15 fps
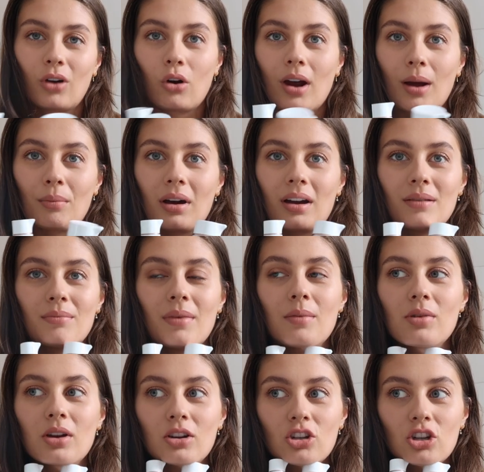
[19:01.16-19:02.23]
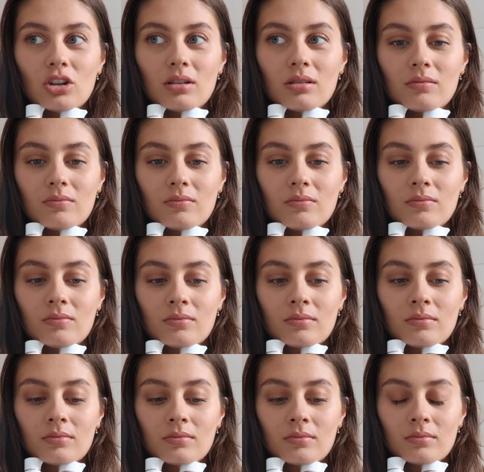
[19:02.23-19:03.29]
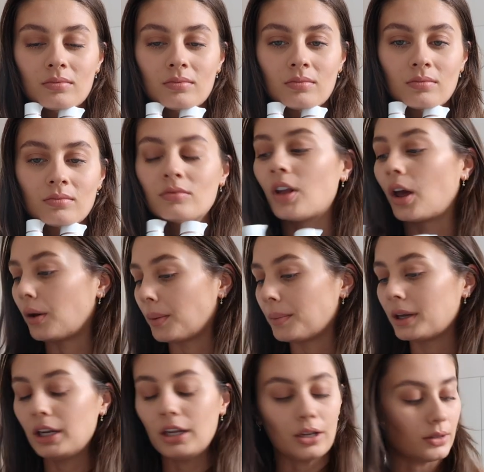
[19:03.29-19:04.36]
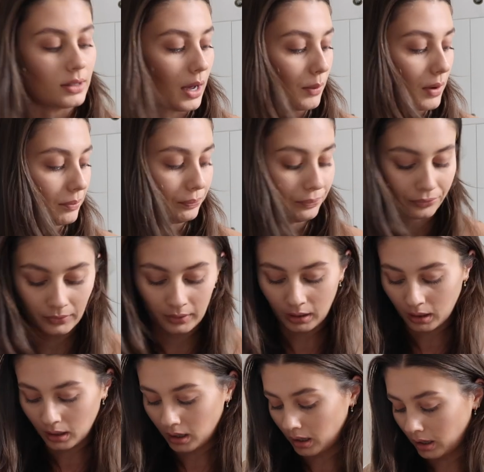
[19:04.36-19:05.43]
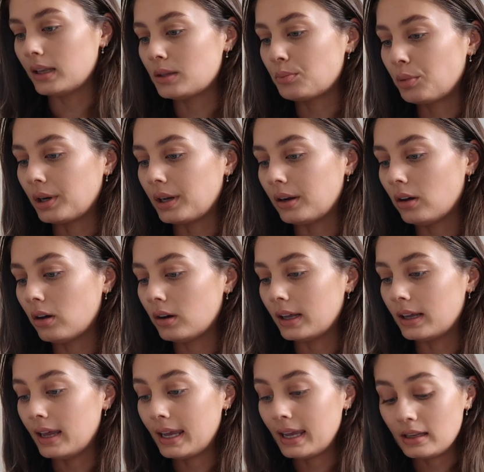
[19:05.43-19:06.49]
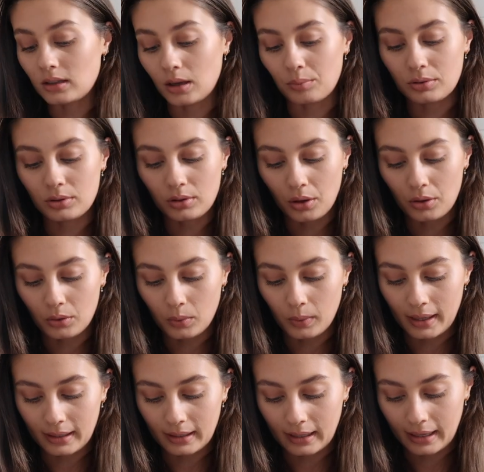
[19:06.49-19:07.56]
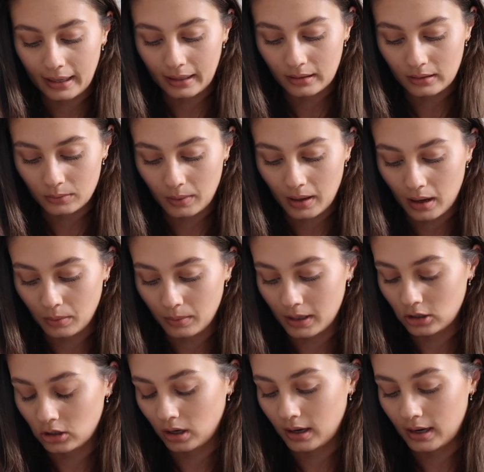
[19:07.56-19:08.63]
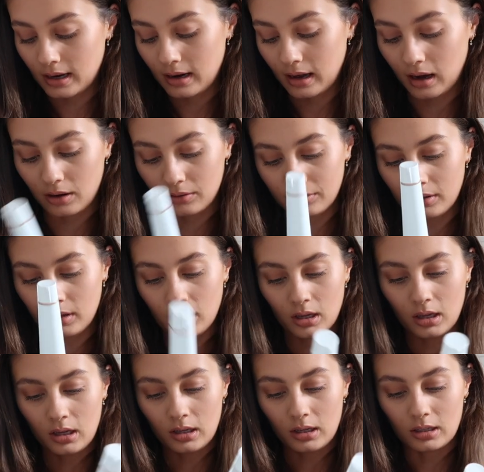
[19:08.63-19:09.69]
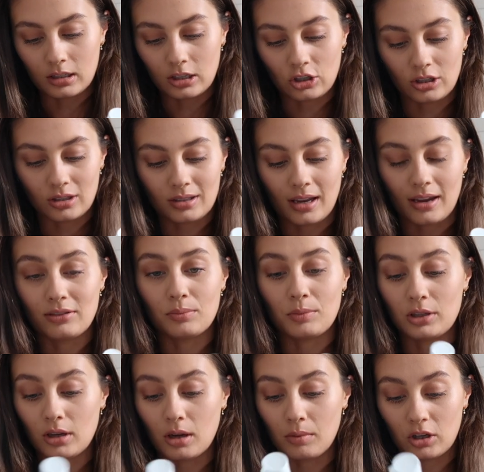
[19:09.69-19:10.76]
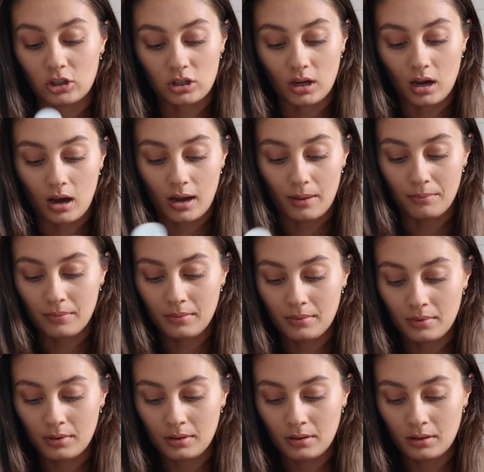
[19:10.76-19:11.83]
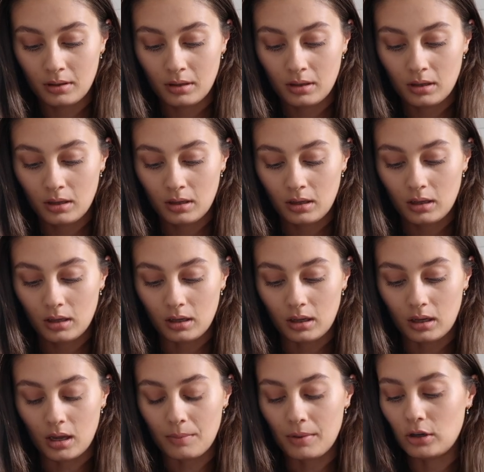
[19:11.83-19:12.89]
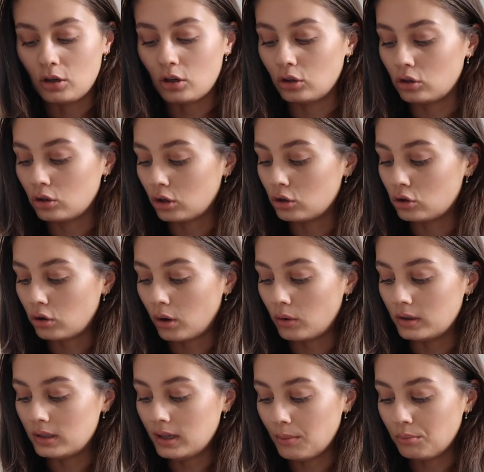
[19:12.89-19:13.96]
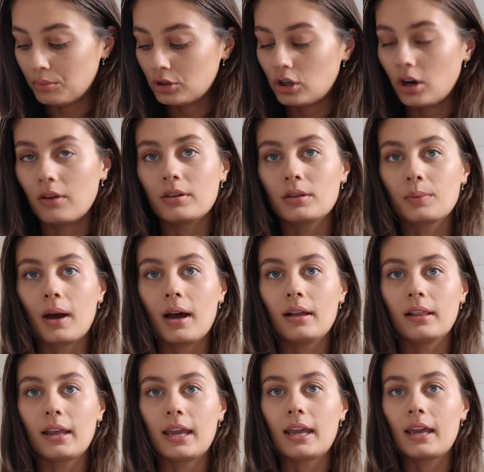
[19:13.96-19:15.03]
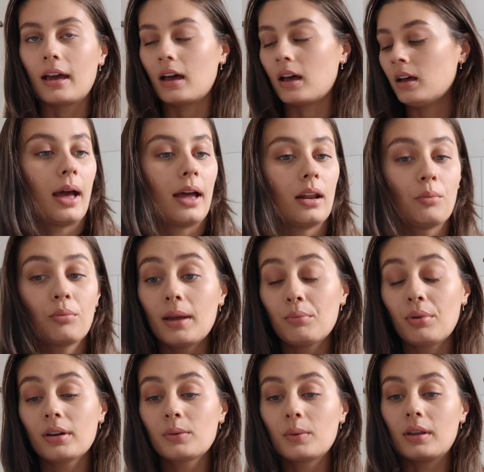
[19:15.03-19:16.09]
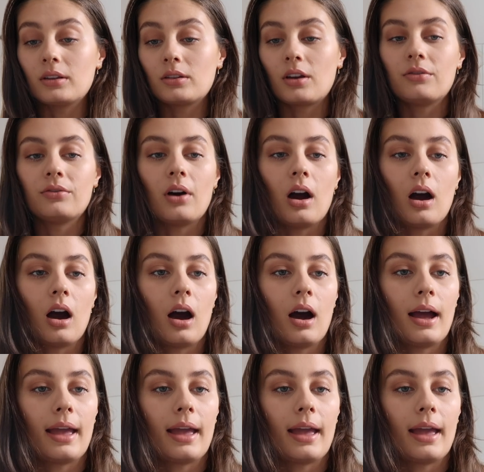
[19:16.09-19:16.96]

I? Maybe I shouldn't. No, I'm going to use that one. Let's put it on. It heats up so quickly as well, which I love because it just saves me so much time. And you can control the temperature as well here. And I'm impressed with it so far.